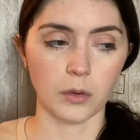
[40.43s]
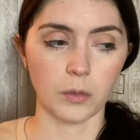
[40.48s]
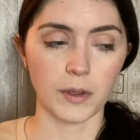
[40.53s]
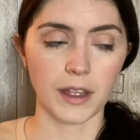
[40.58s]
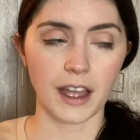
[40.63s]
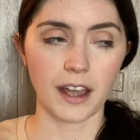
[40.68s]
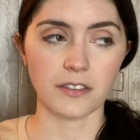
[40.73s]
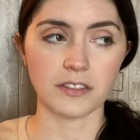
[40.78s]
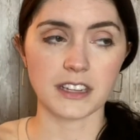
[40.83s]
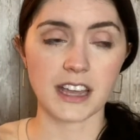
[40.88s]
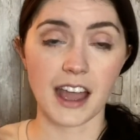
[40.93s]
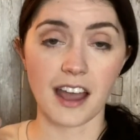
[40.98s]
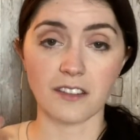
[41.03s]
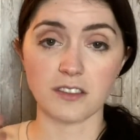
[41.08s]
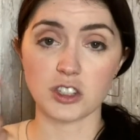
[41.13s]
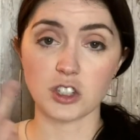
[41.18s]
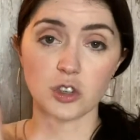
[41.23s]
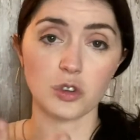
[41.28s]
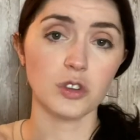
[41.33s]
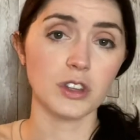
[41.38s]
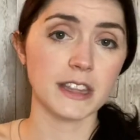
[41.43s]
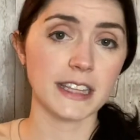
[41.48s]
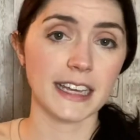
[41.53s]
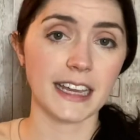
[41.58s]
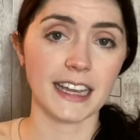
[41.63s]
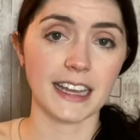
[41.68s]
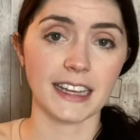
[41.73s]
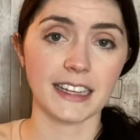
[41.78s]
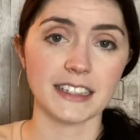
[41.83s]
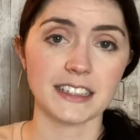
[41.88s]
We have to have two
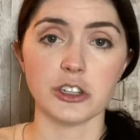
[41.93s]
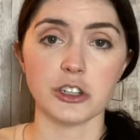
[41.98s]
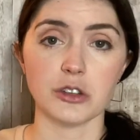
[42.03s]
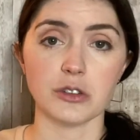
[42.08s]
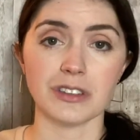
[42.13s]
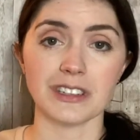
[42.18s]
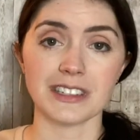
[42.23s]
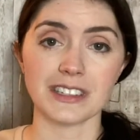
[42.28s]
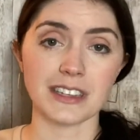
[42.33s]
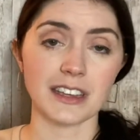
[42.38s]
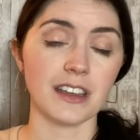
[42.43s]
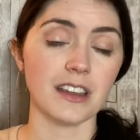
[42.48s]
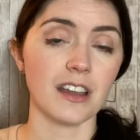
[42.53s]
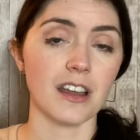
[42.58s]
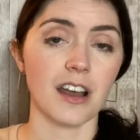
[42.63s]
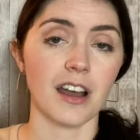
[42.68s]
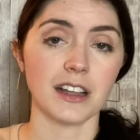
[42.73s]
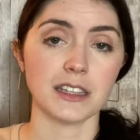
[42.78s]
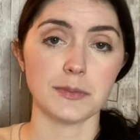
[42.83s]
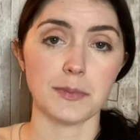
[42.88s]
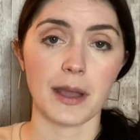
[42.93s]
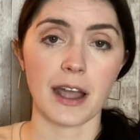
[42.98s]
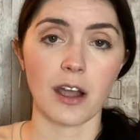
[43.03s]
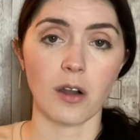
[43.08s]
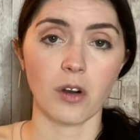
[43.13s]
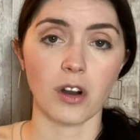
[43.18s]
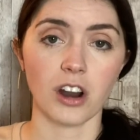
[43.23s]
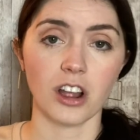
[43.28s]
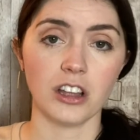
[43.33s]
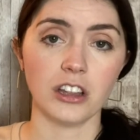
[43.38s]
things to see God's
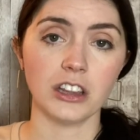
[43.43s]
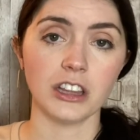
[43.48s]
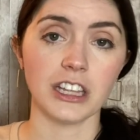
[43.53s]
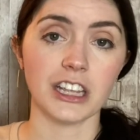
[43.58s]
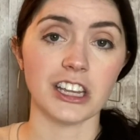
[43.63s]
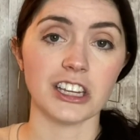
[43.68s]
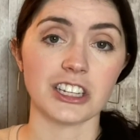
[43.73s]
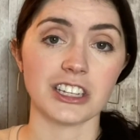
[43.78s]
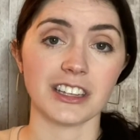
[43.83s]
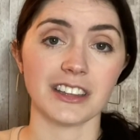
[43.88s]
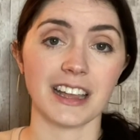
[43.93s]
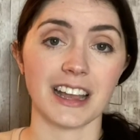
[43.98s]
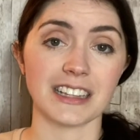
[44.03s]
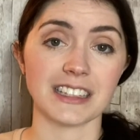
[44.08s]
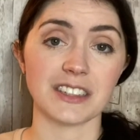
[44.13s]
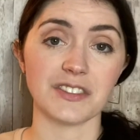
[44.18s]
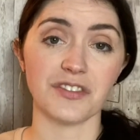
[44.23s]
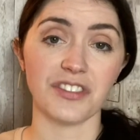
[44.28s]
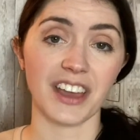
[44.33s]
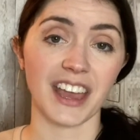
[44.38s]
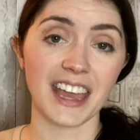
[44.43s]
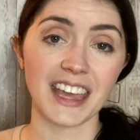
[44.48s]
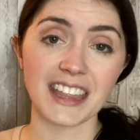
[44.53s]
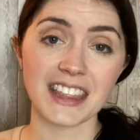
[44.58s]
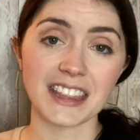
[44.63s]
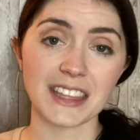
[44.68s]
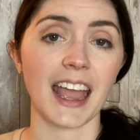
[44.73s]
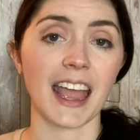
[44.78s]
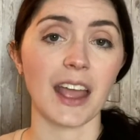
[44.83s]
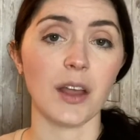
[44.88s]
power unleashed, and that's faith
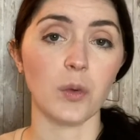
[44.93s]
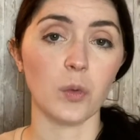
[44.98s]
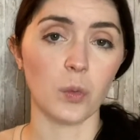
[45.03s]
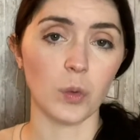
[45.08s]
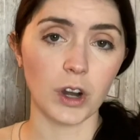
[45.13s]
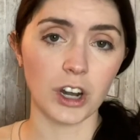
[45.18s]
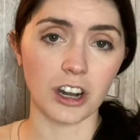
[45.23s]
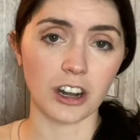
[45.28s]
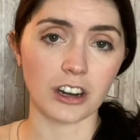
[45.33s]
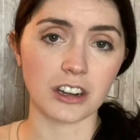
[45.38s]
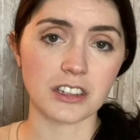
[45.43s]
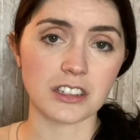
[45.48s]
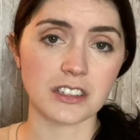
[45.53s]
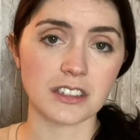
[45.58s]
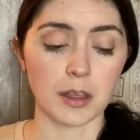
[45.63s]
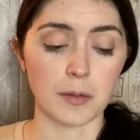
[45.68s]
and works.